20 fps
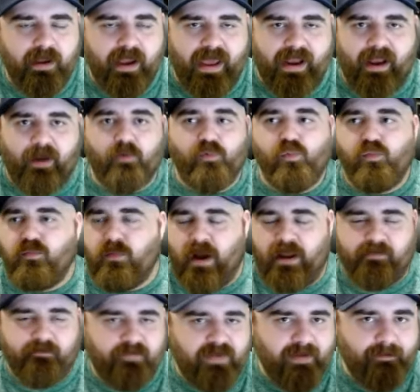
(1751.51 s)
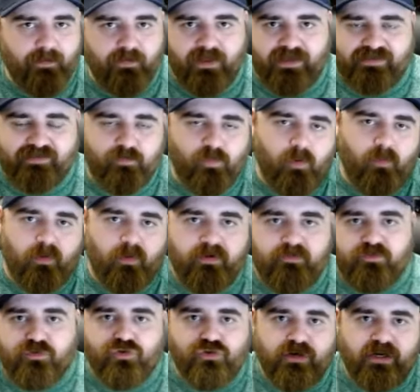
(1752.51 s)
And I, I people like, well, what
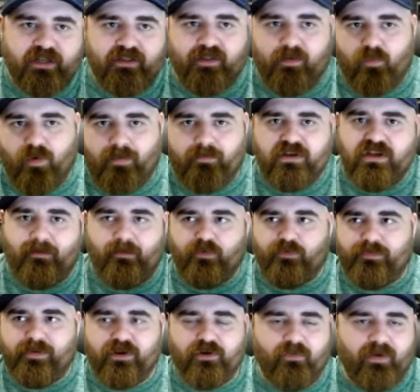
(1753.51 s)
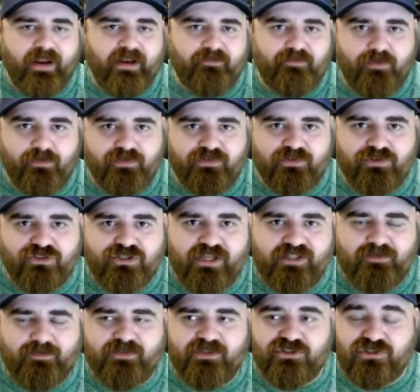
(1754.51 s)
if you traded them? Wembanyama would be great if he was in
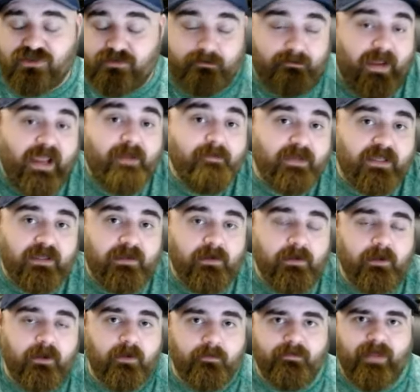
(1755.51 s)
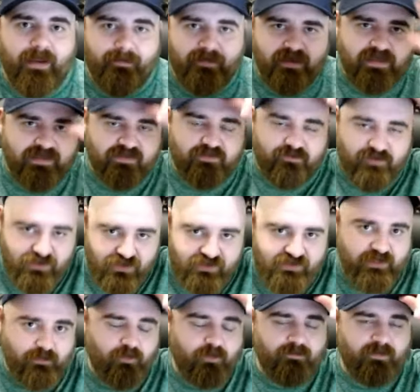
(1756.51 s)
Chet's position. Maybe, maybe his
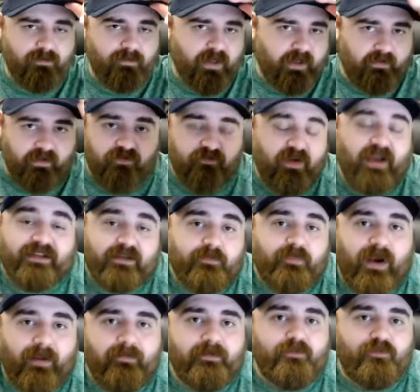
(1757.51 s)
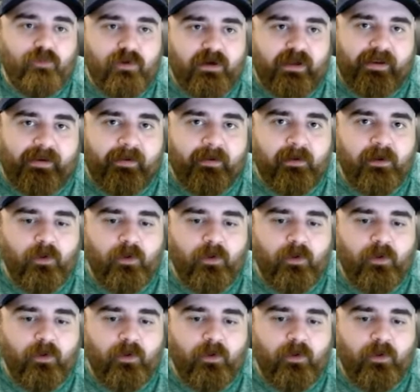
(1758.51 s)
efficiency would be better. In fact, it probably would.